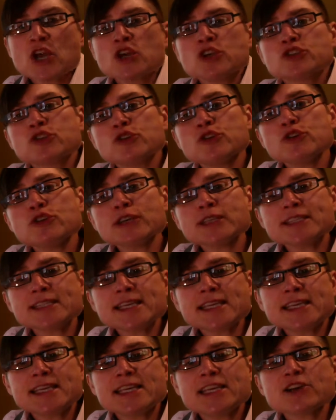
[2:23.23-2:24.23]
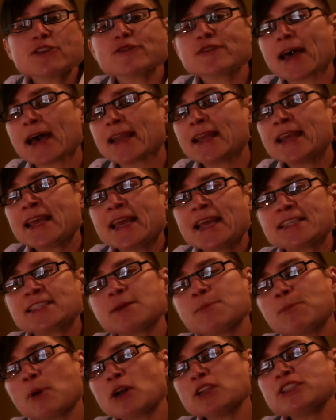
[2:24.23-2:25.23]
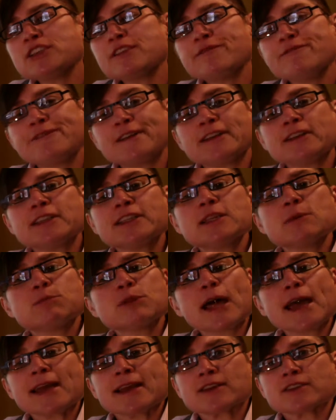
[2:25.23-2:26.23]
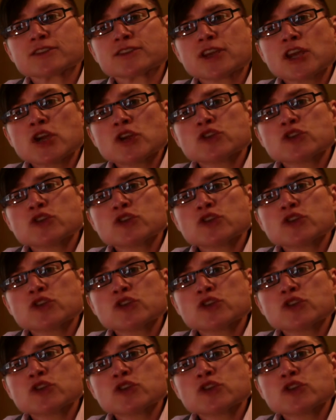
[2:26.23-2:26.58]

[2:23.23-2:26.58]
So you can see here that it's a bunch of fill in the blanks.